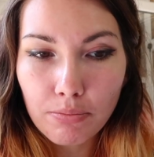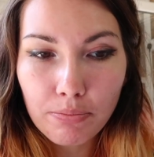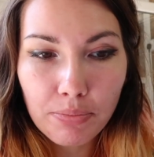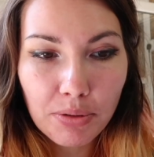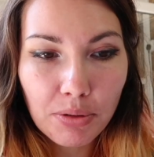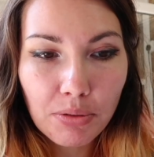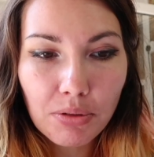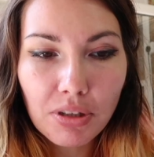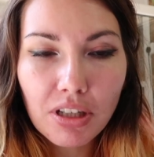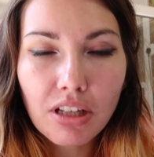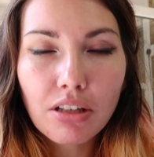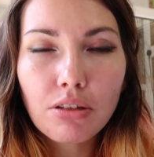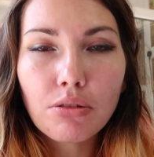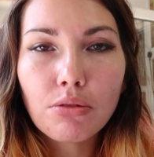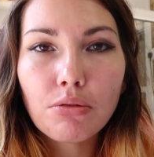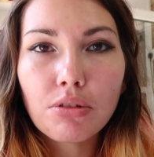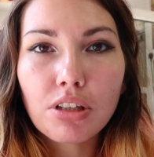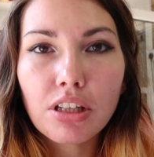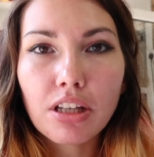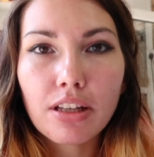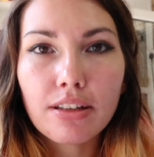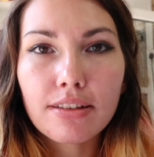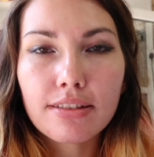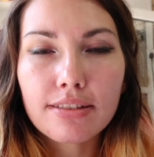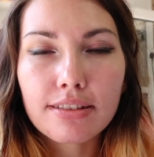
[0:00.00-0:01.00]
building an
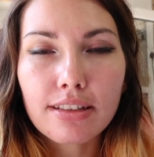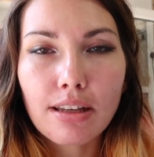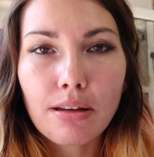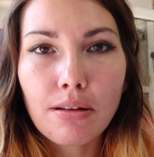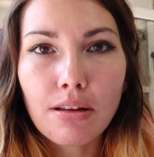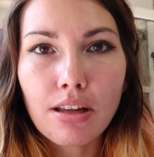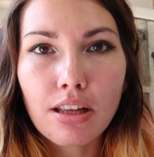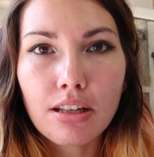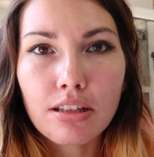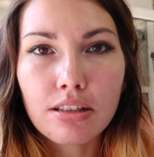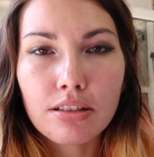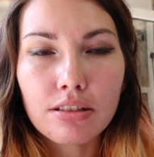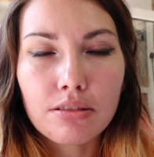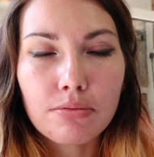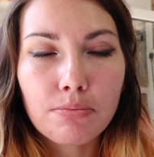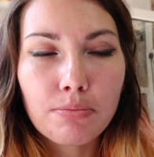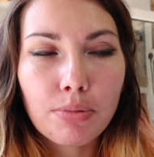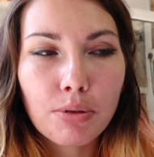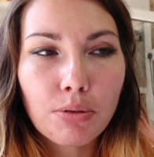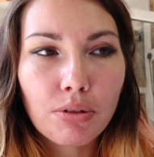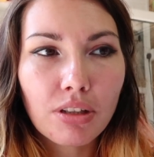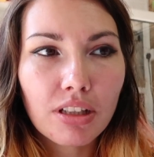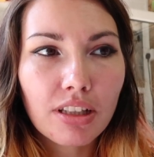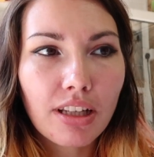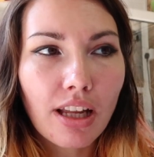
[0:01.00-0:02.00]
audience and
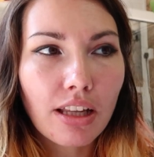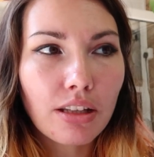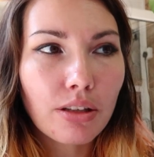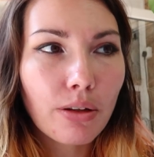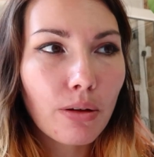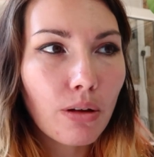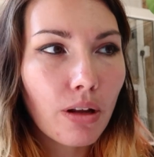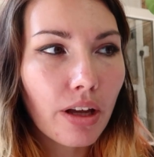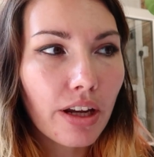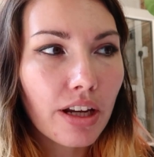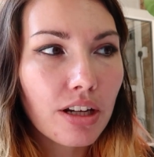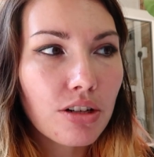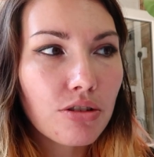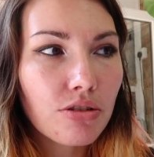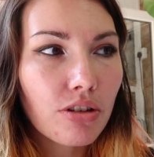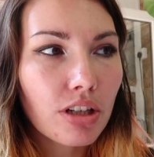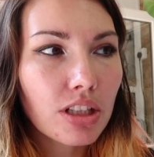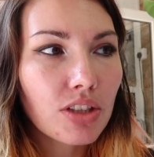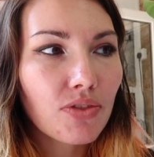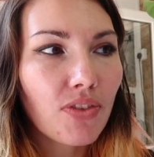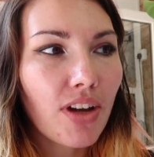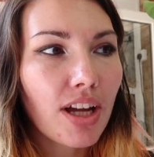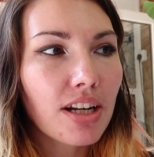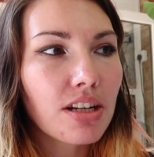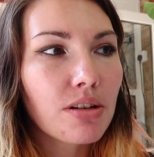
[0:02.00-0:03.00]
building that know, like and
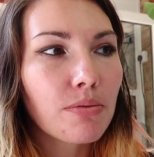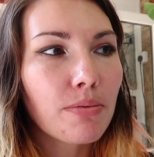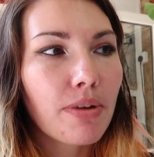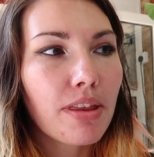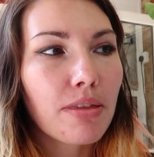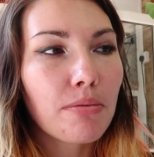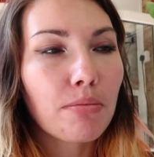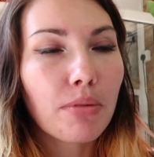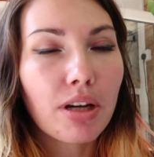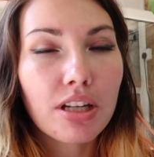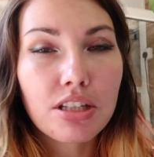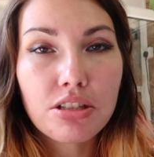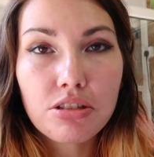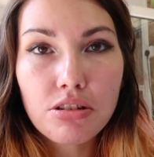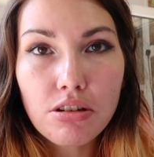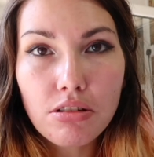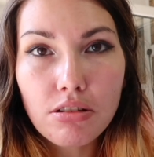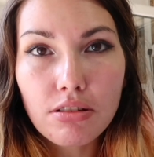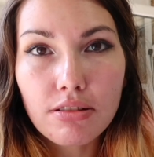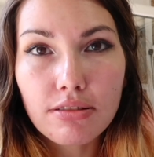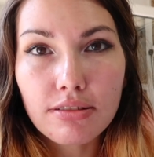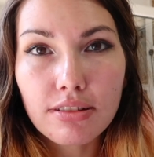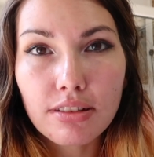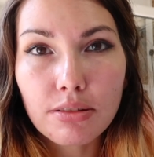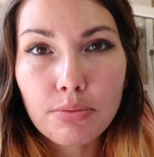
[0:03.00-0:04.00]
trust factor with my
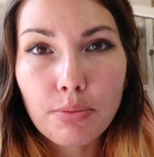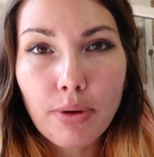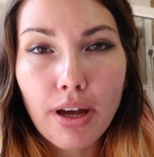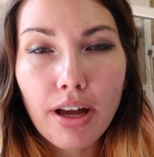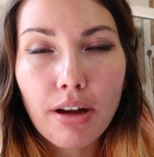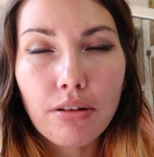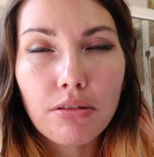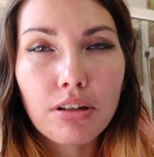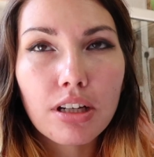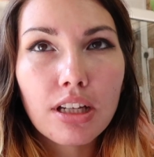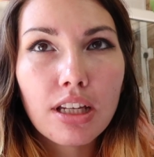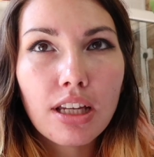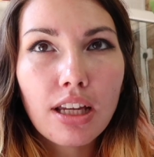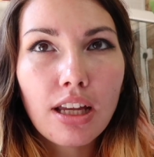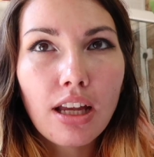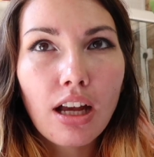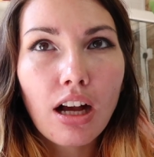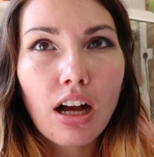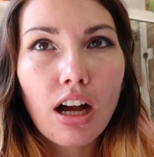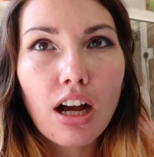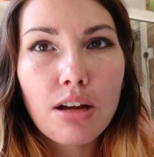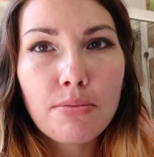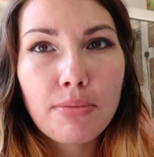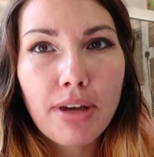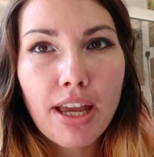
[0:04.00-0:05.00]
students as well,
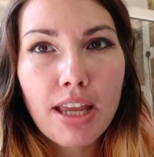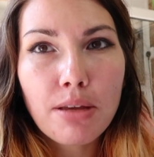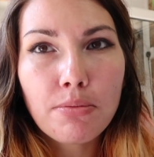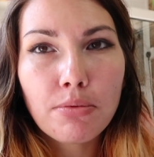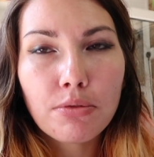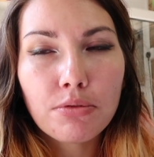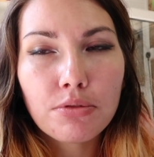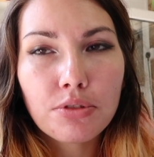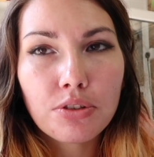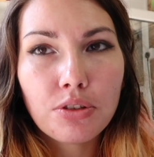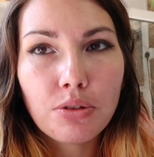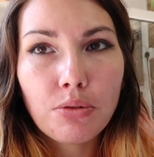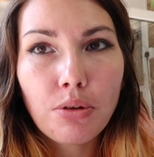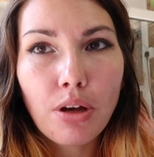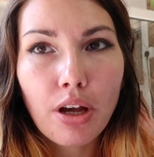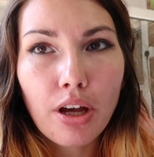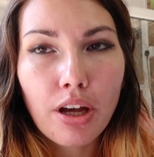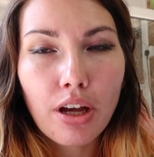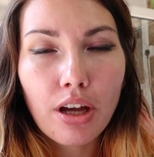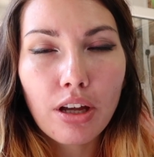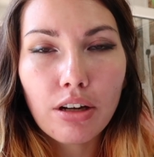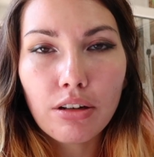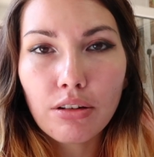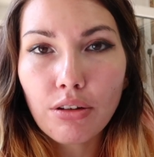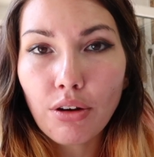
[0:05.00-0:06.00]
I'm able to
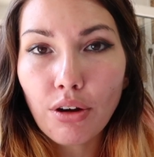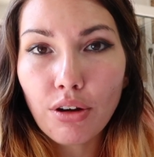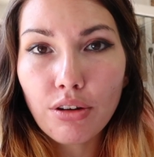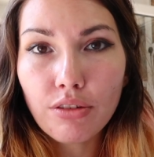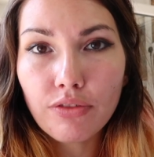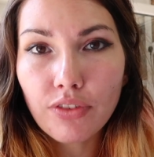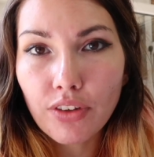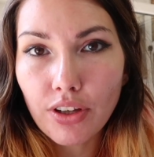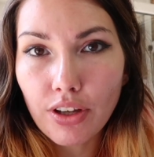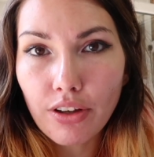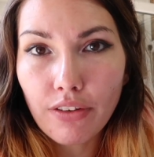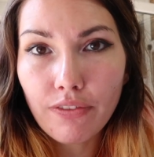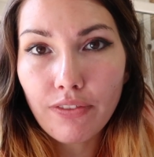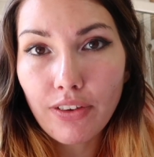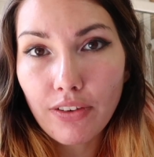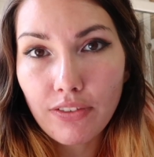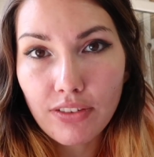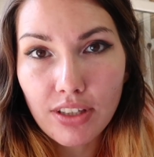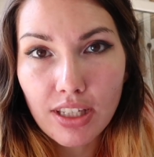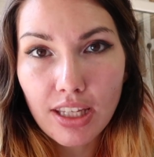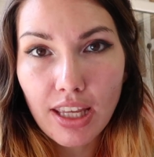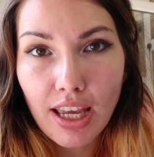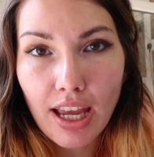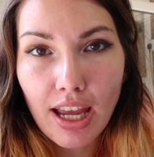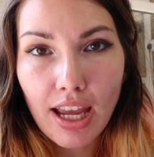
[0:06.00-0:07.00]
earn over
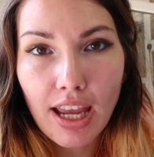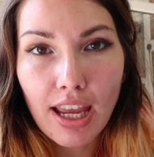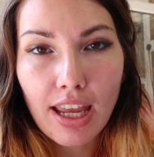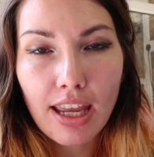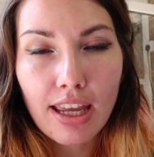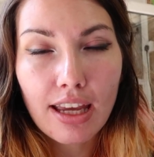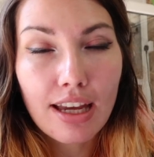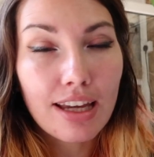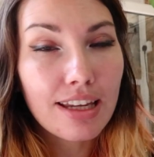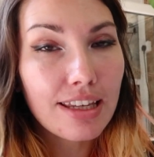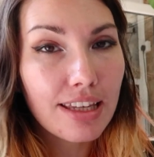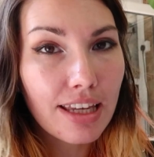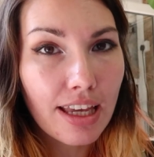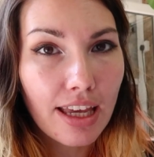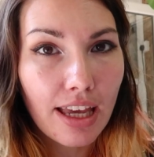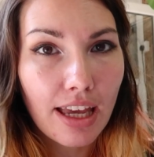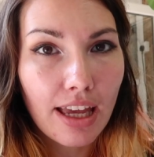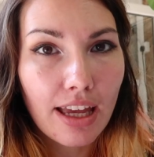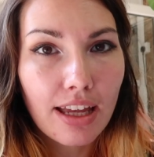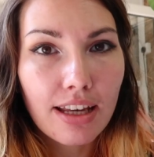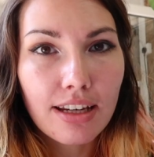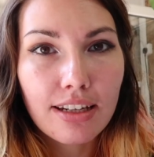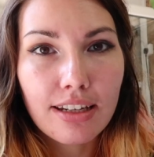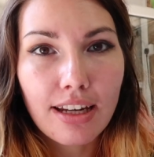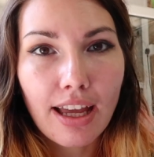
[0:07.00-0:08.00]
50k a
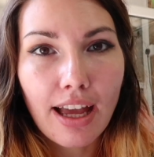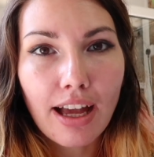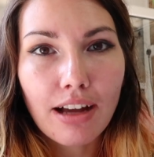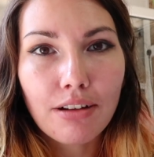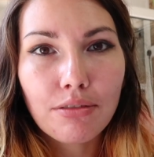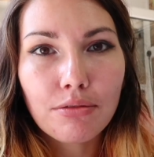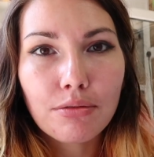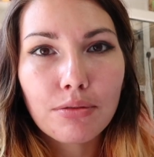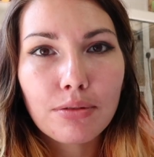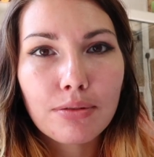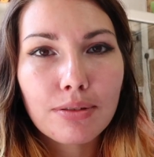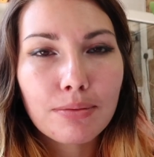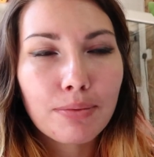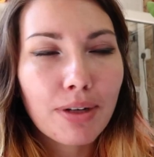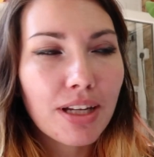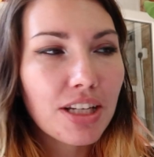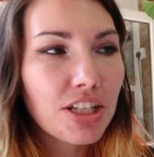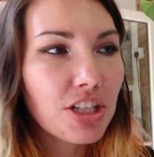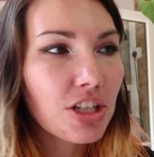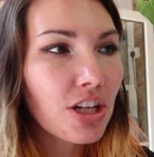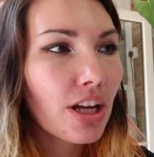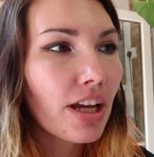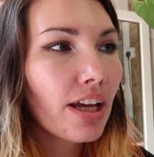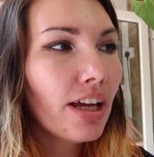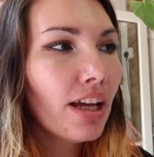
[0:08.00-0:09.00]
year now,
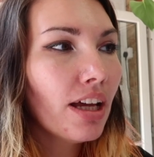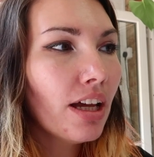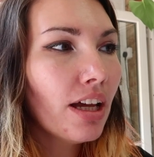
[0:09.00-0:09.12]
which